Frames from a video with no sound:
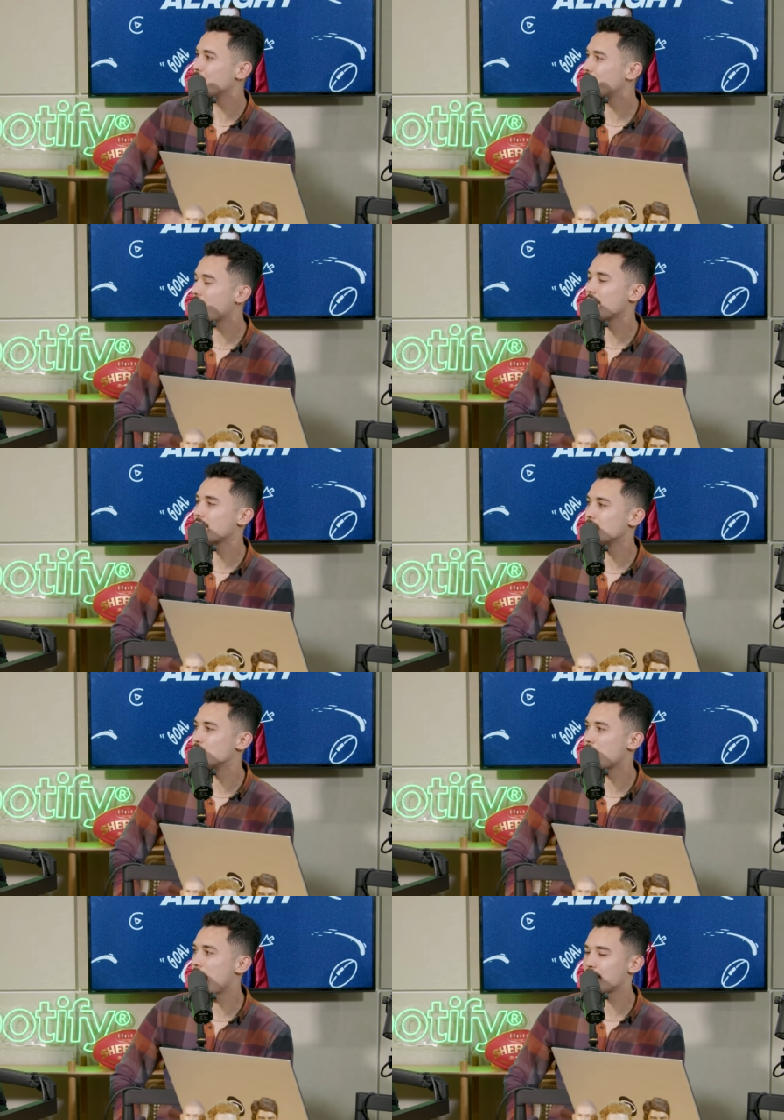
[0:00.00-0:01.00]
or so that
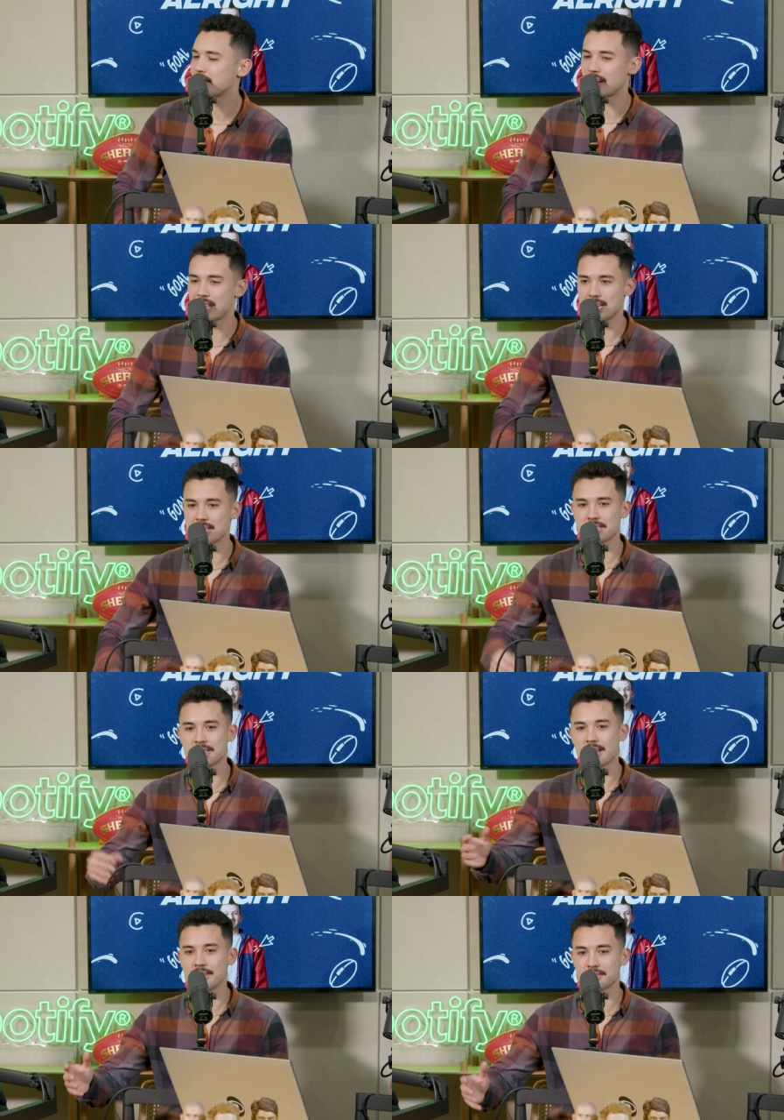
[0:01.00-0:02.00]
got drafted, and then you
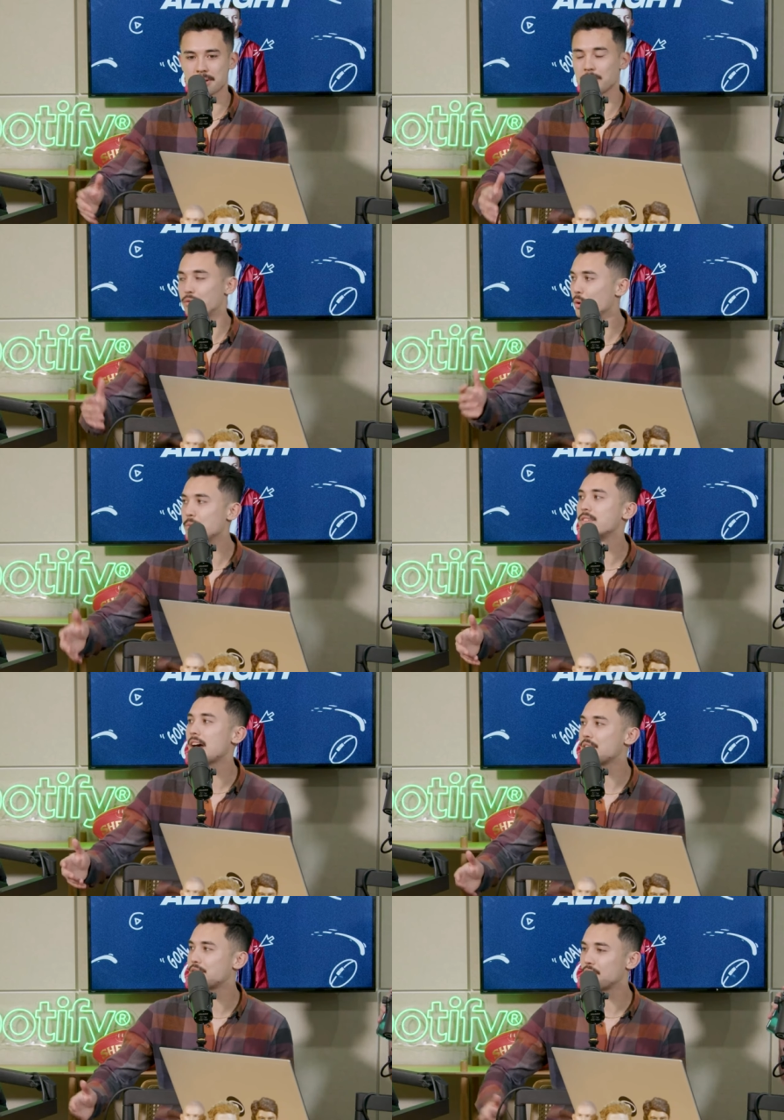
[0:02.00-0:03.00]
see some of the
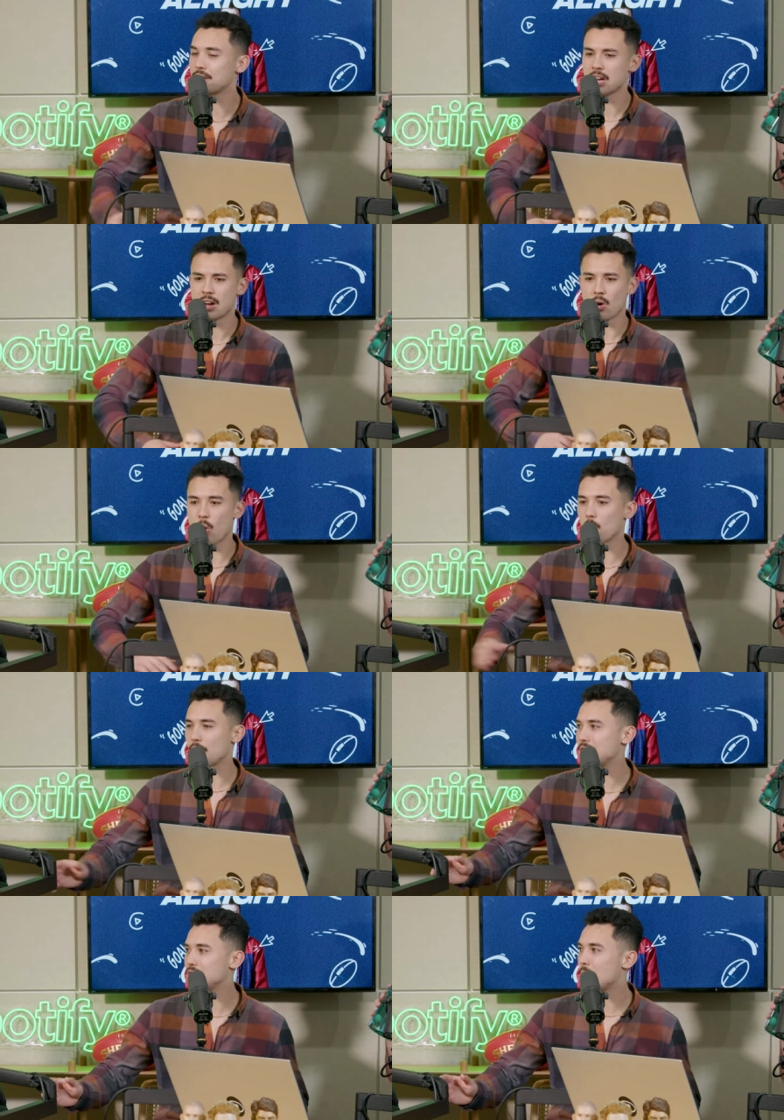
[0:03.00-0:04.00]
superstars that are
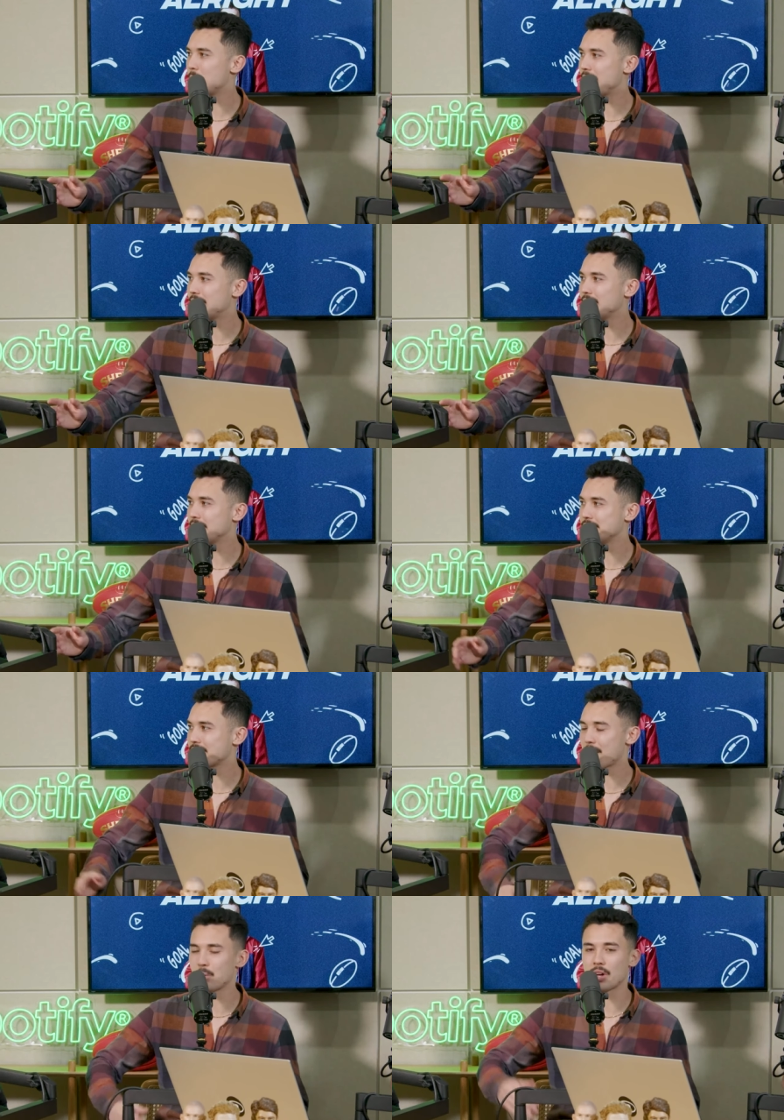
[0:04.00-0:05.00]
already dominating the landscape,